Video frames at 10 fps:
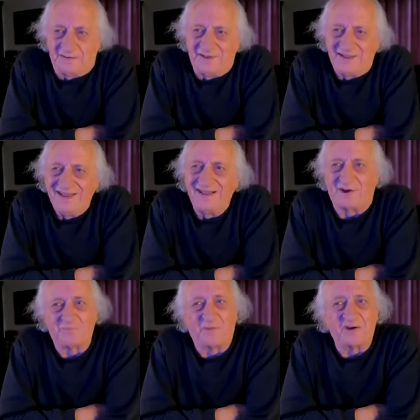I
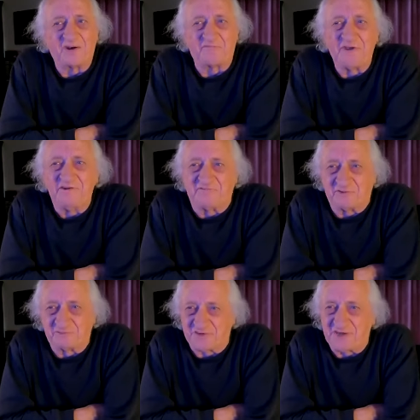might have been a film
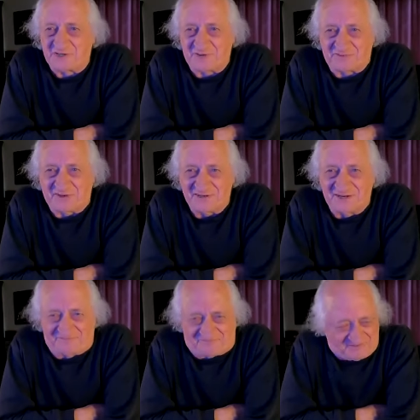teacher, but I don't
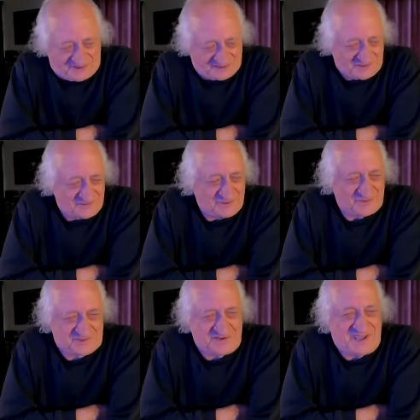follow rules
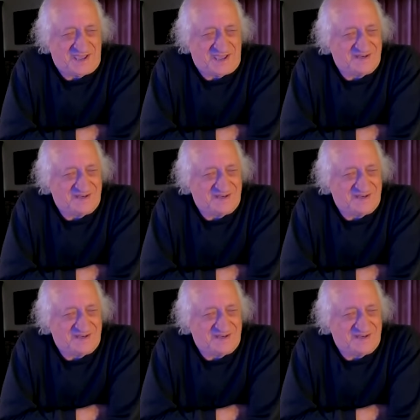on how you make